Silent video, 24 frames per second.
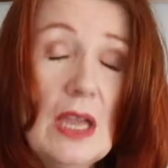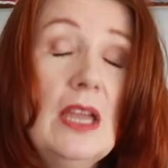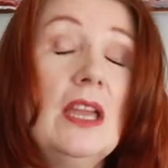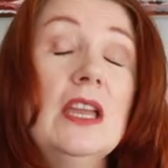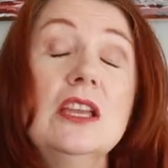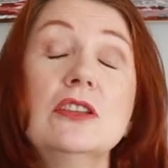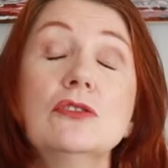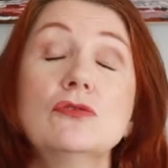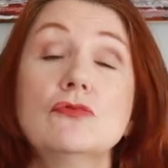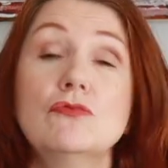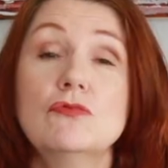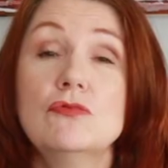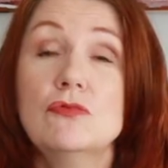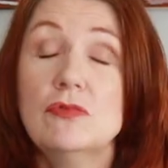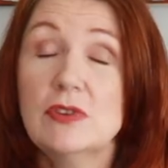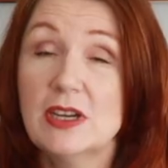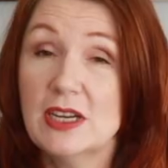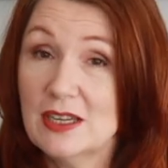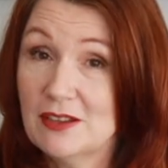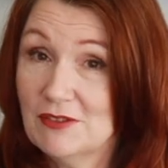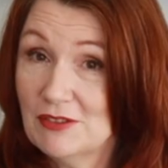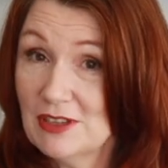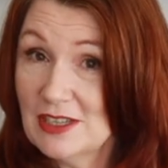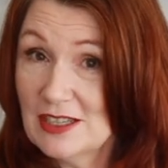it's
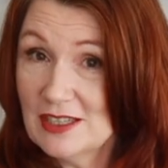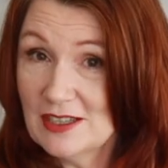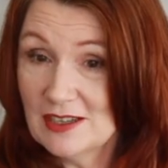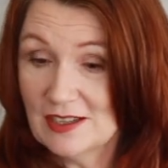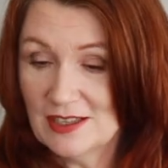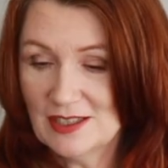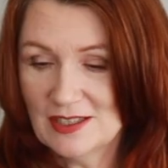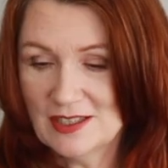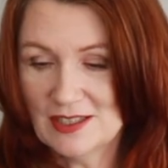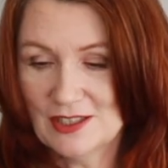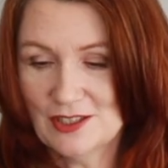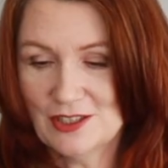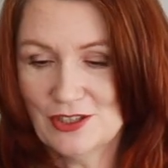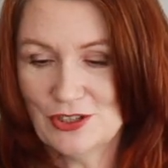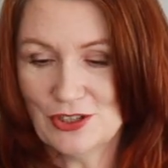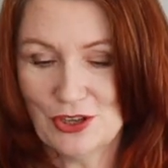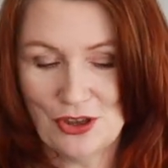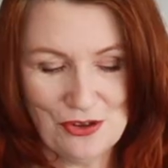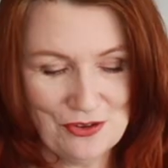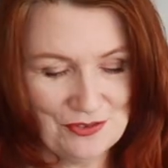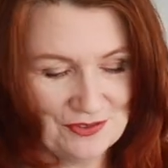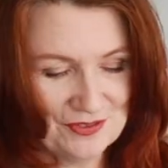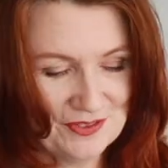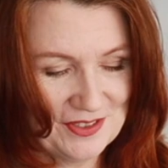really, really nice and
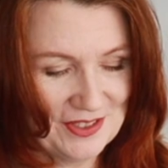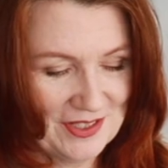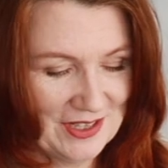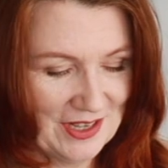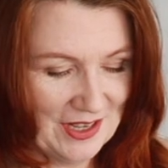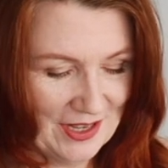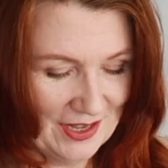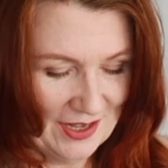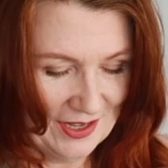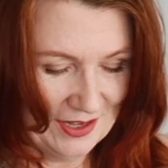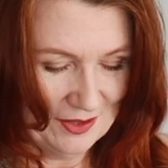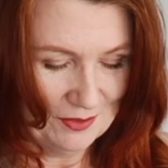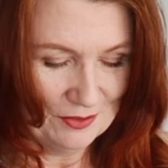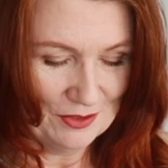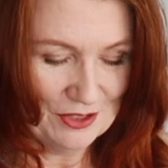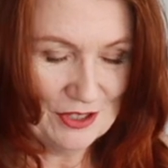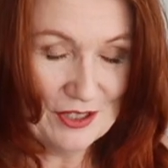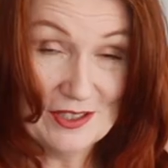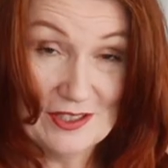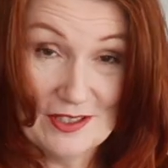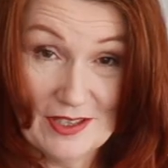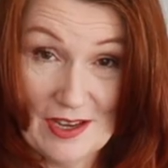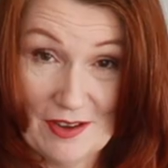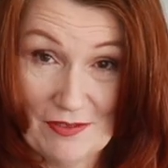soft, which
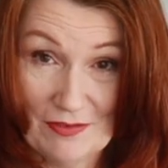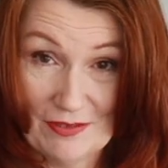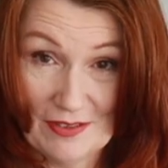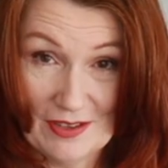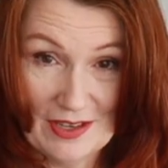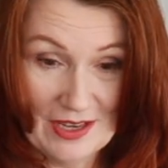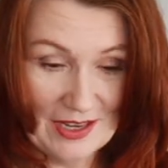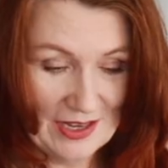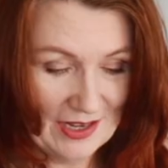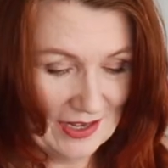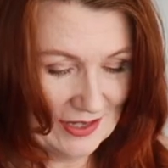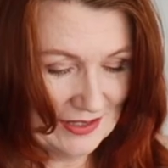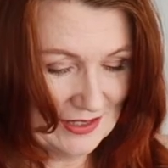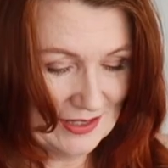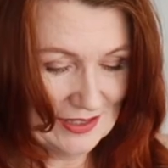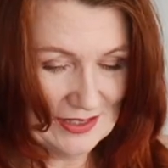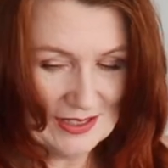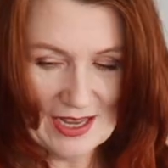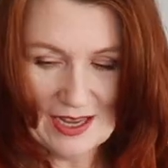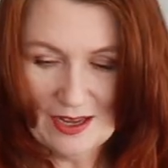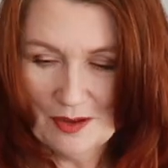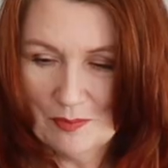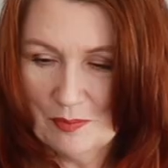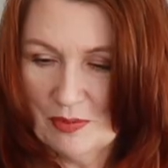is definitely, as I
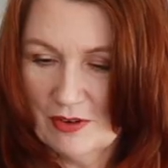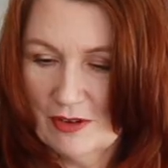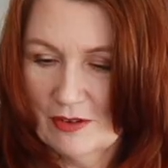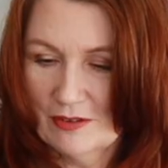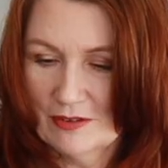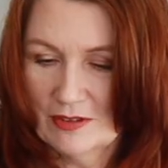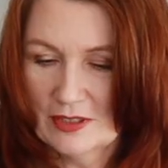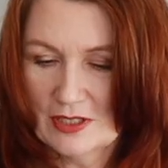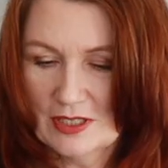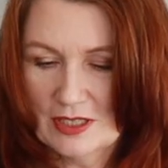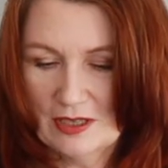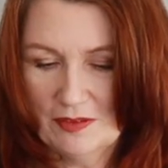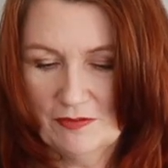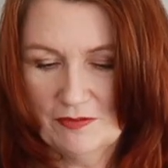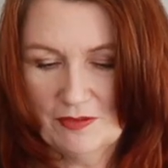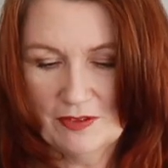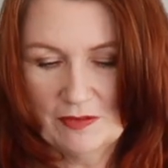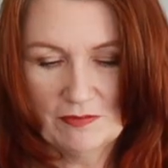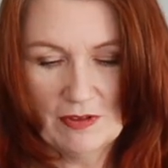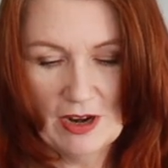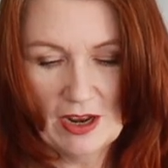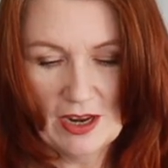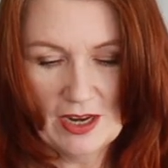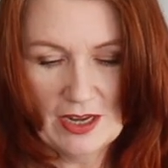say, a priority for
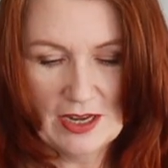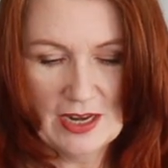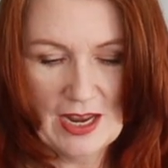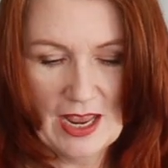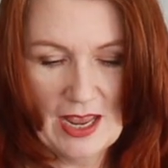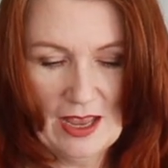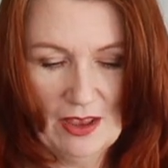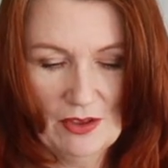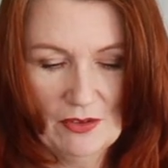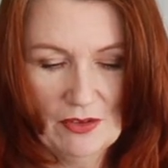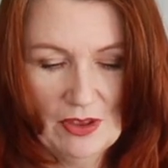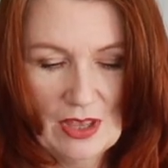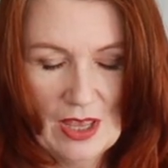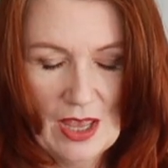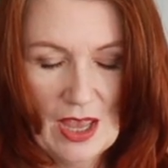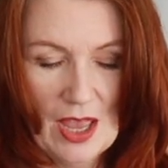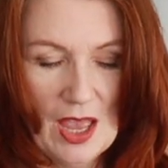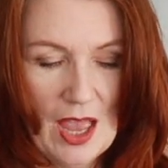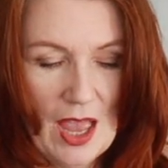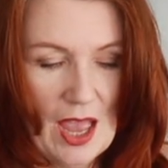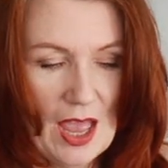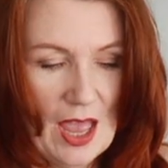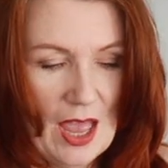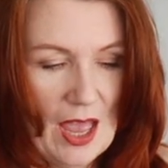right now,
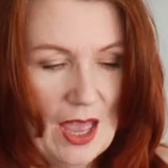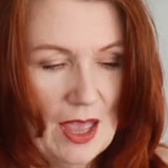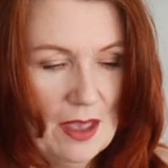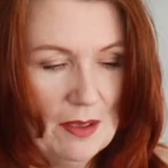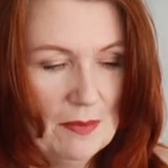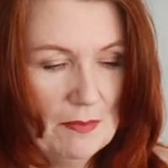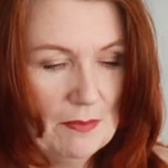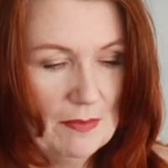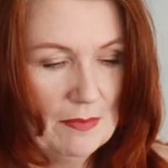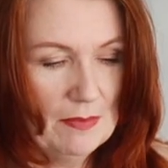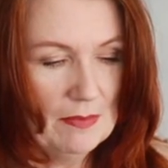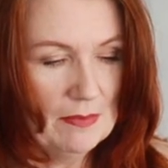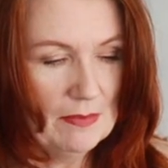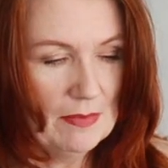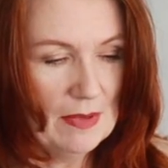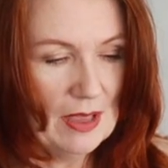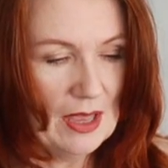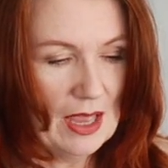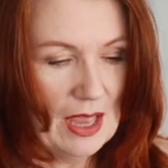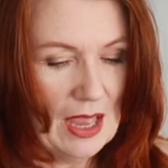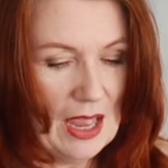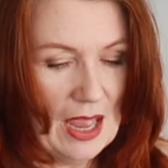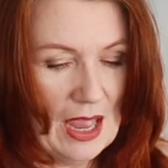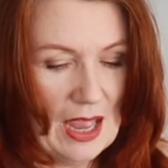and
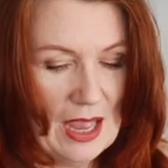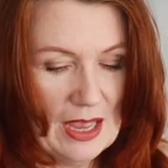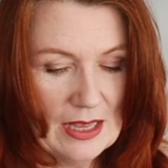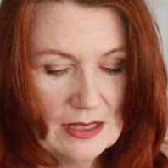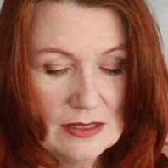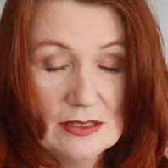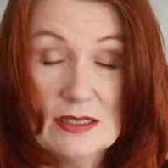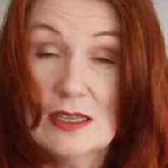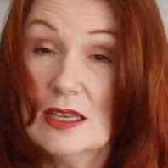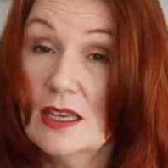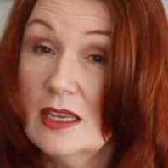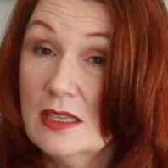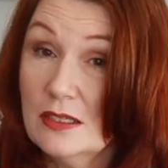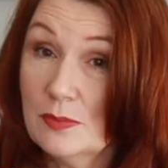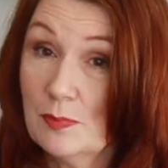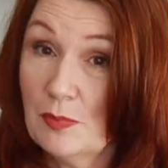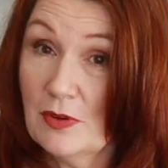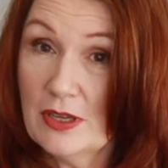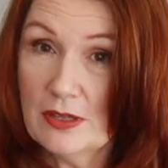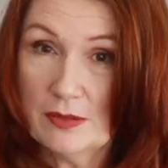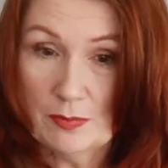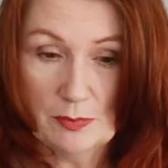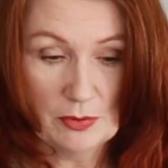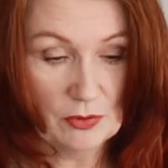it's
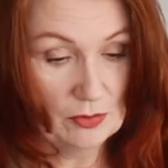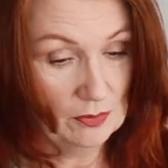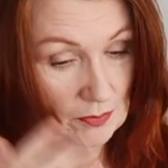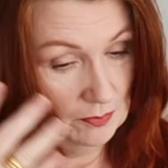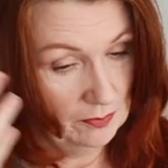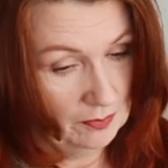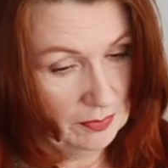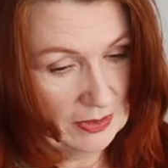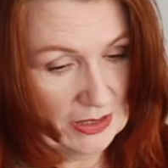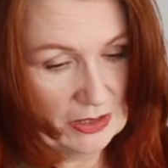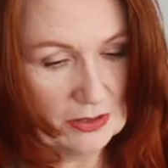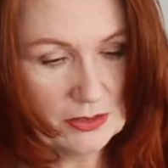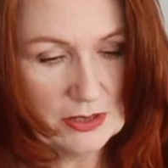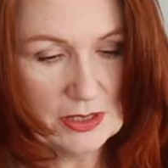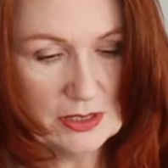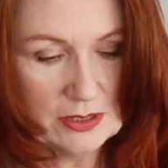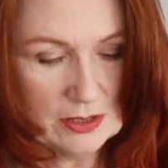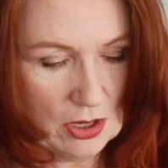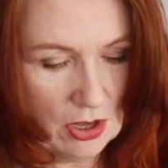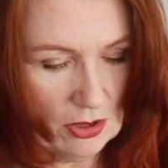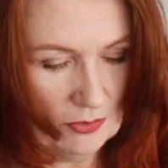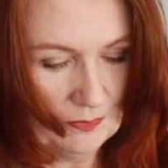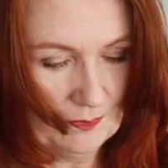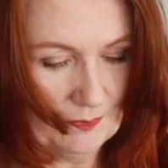breathable because it's
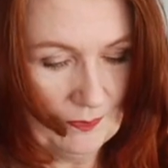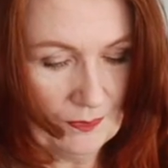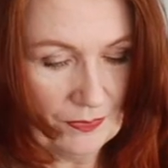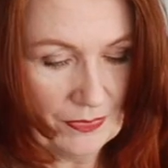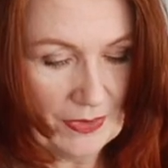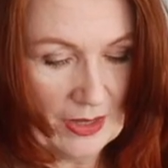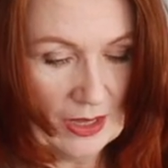cotton.